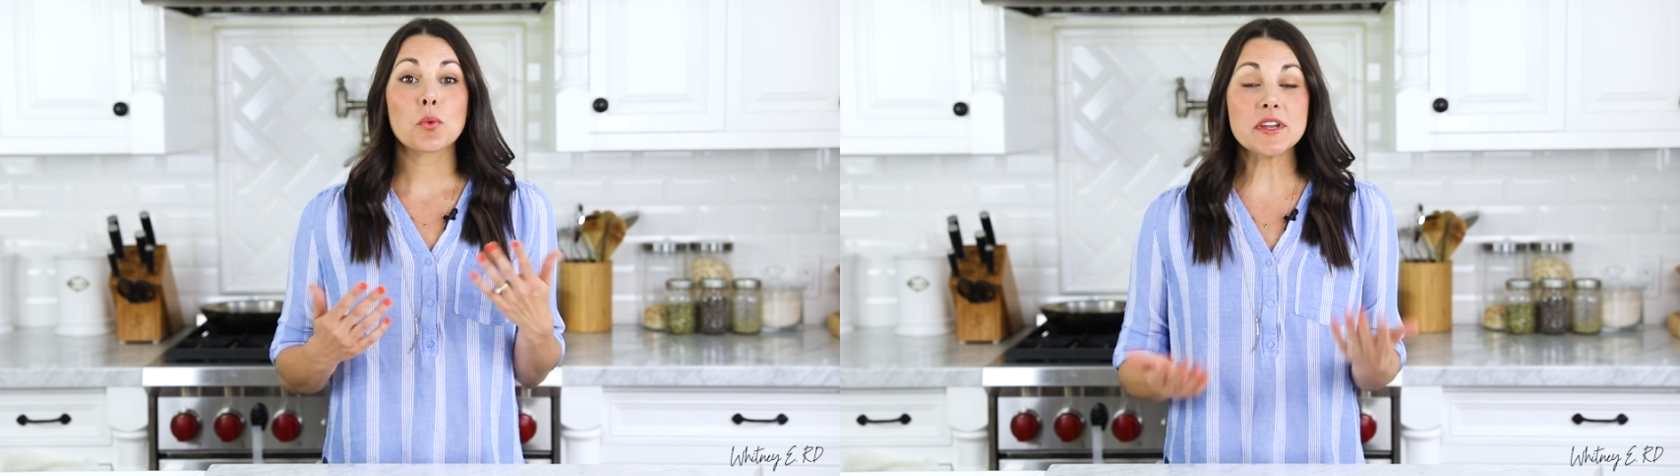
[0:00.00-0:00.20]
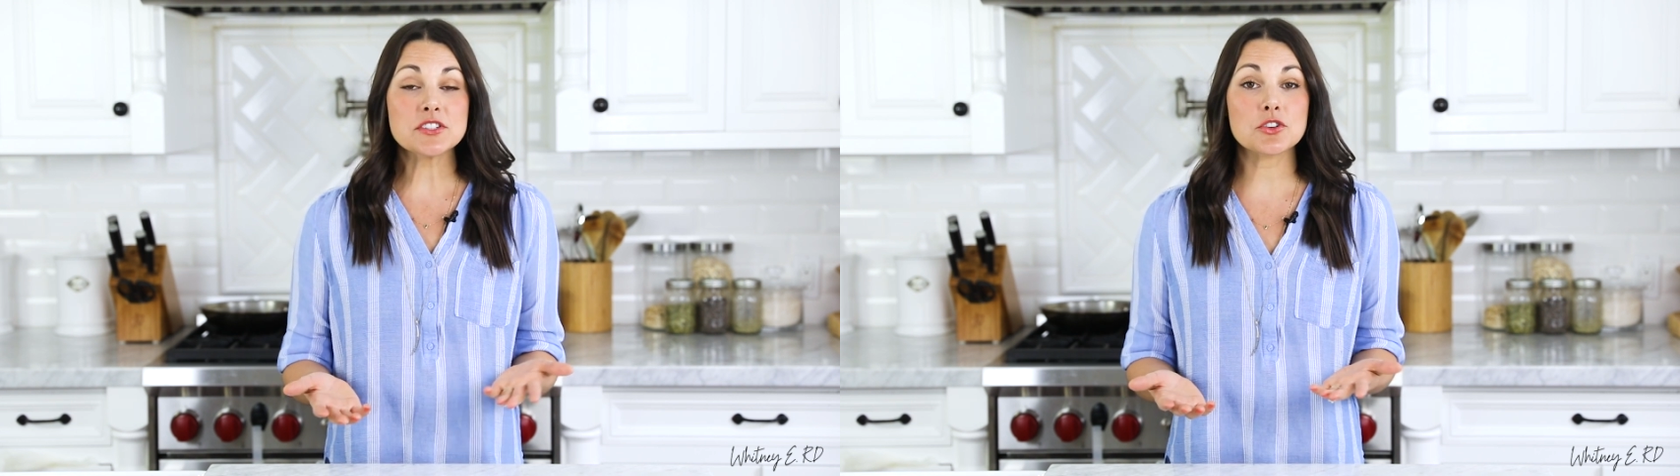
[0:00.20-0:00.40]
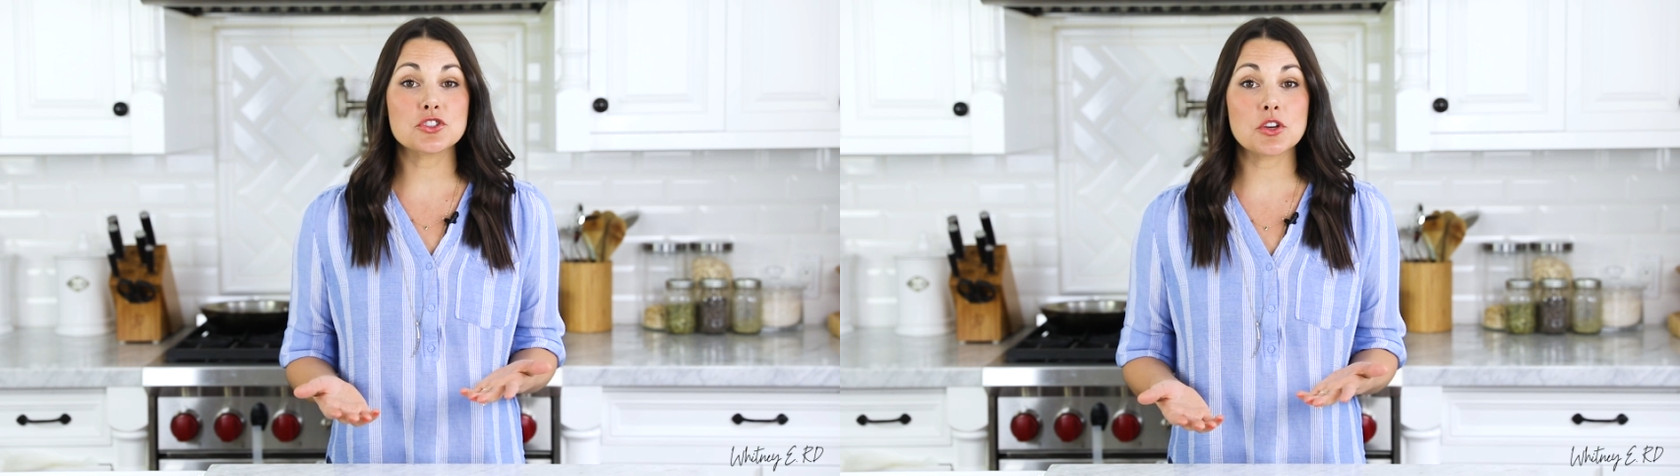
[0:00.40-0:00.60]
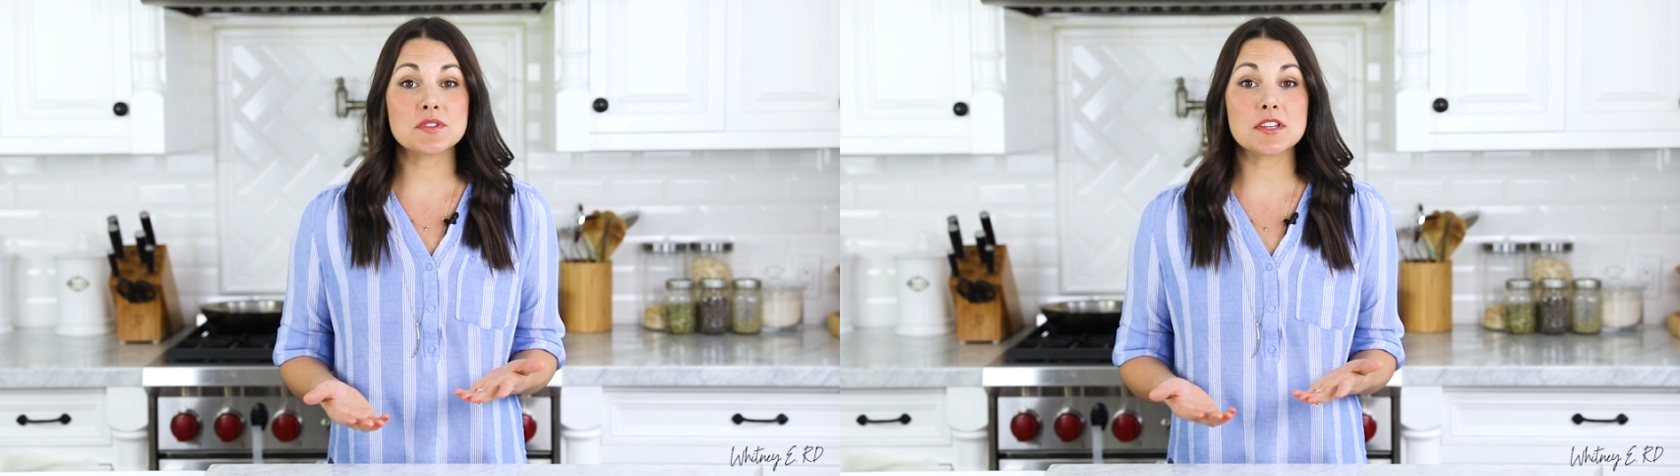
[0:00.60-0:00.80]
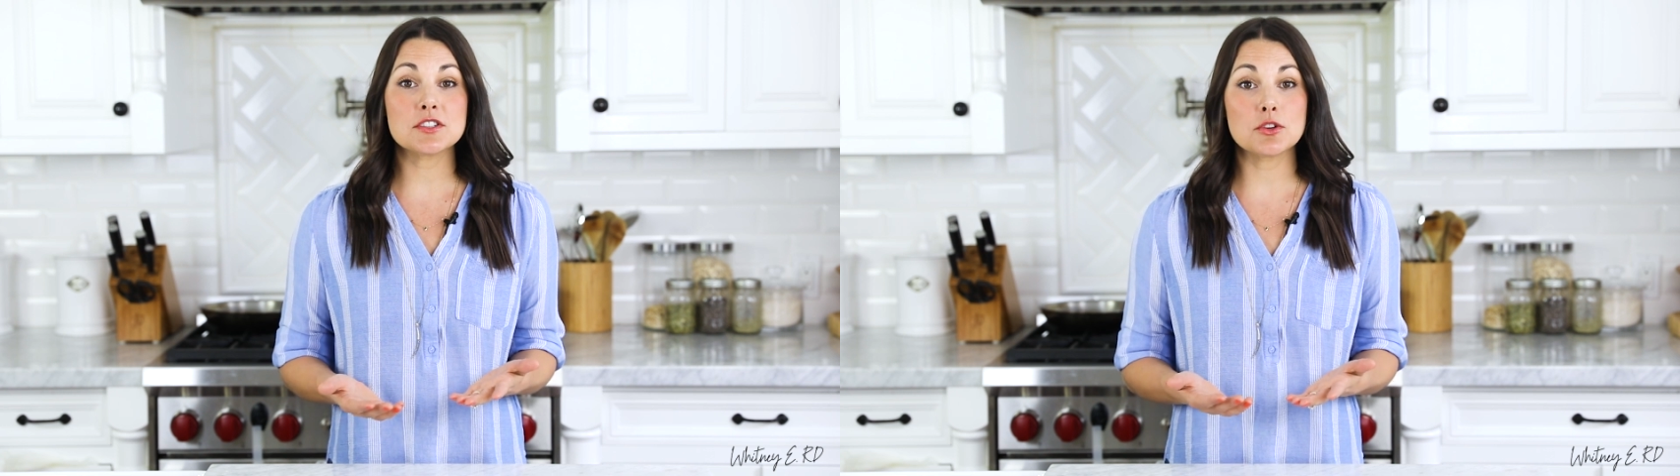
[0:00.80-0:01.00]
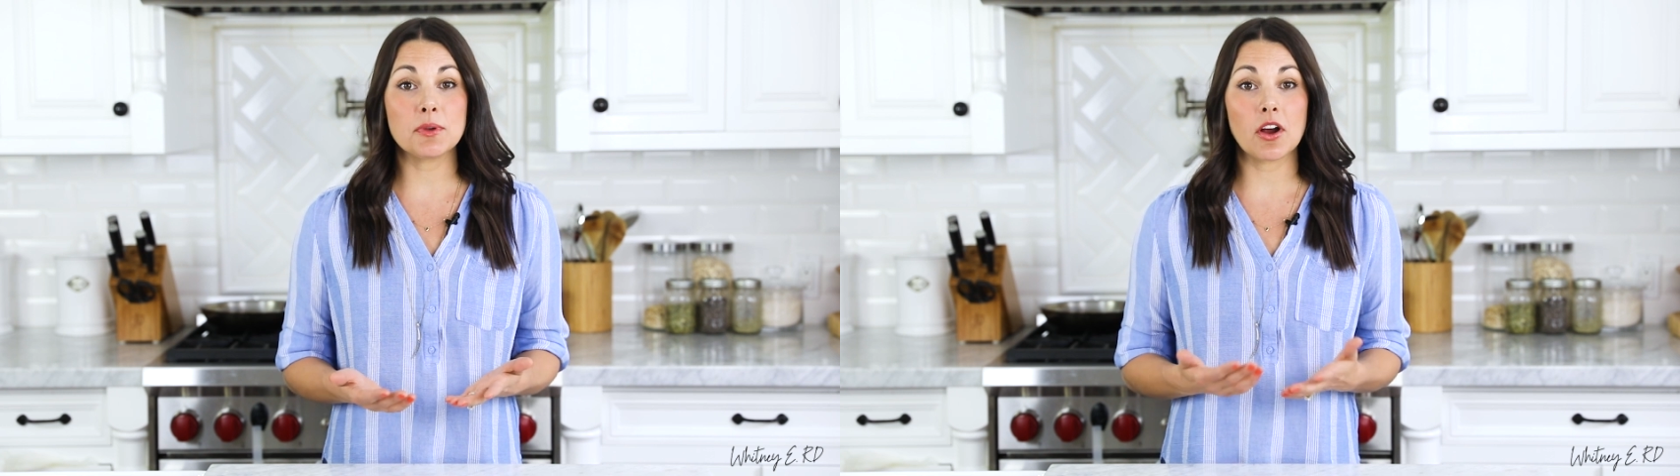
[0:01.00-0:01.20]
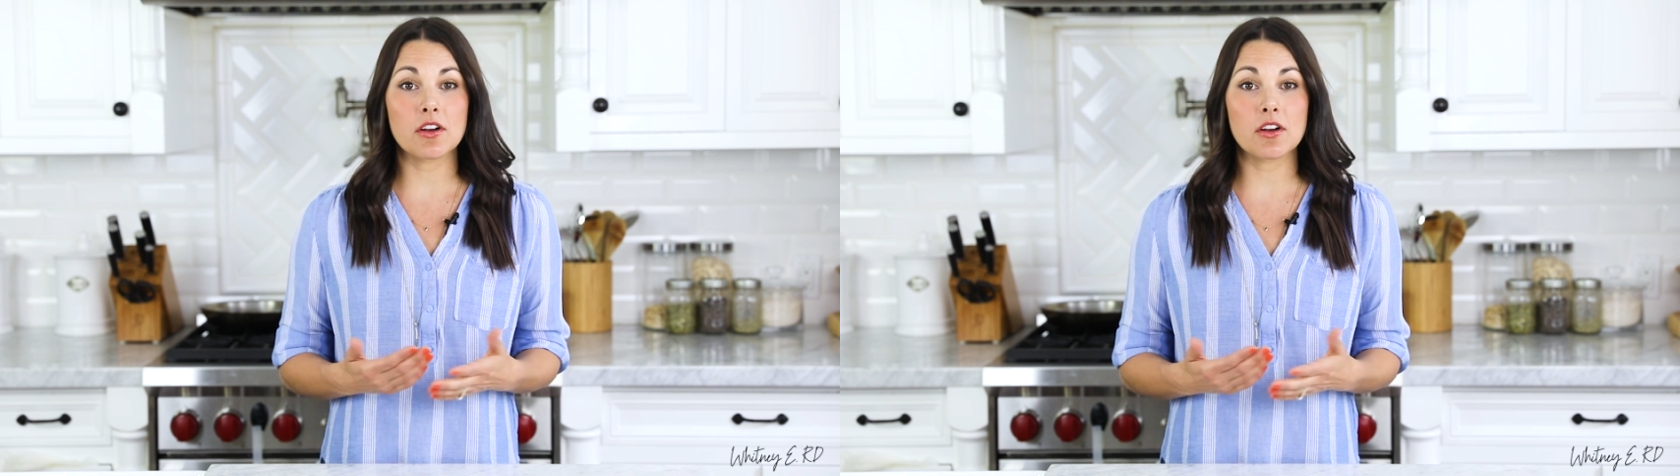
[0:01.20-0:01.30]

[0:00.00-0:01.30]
Research shows consuming